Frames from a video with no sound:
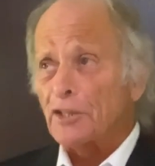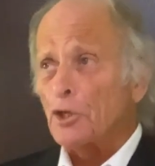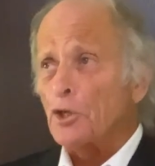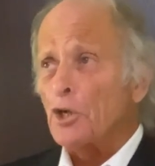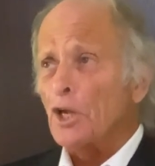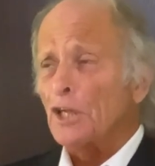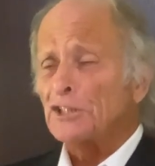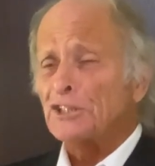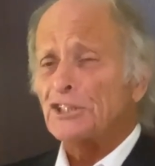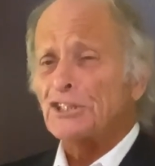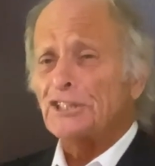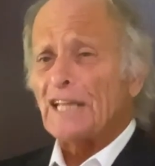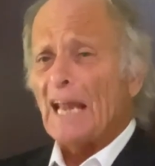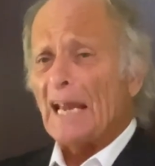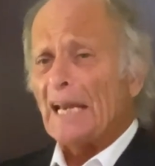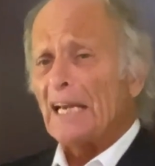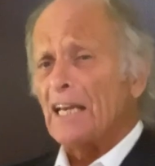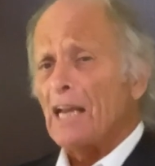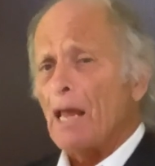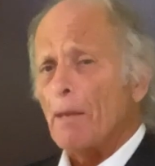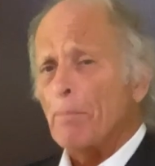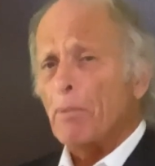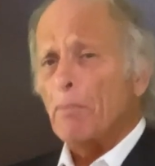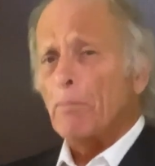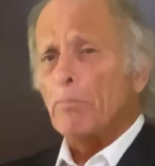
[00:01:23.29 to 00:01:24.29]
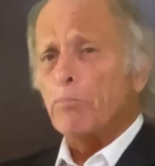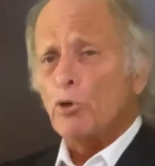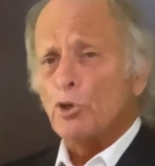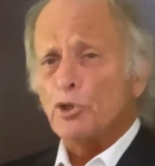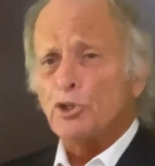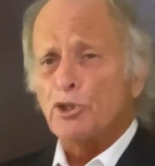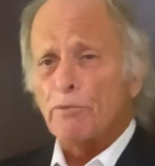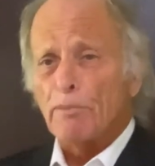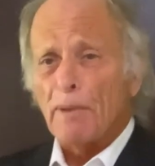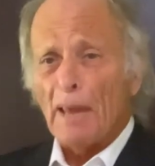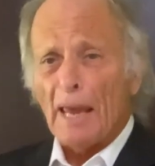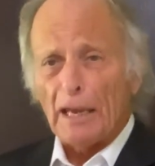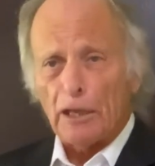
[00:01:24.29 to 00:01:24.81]
They're not standing up and
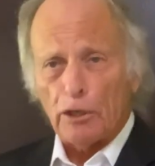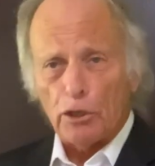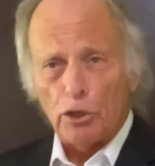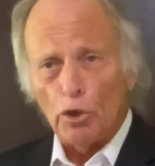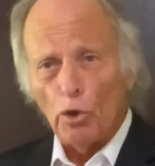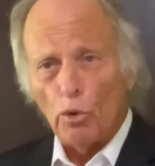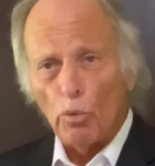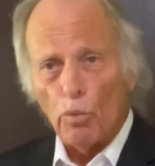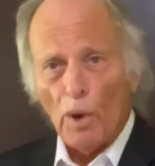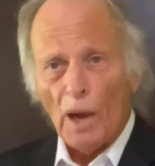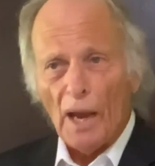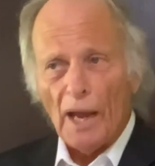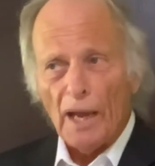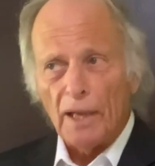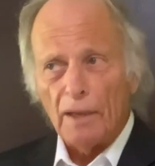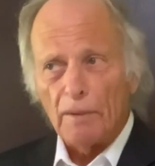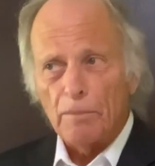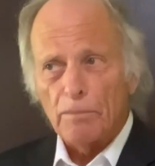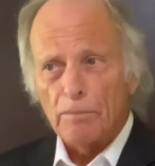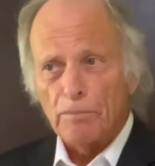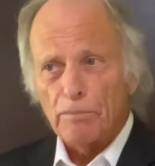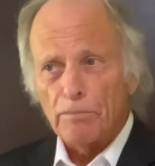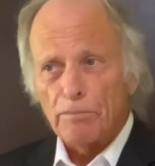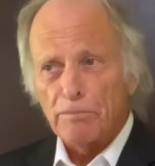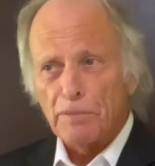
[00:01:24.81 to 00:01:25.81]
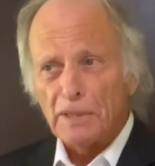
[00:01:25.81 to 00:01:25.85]
pushing back. You know why?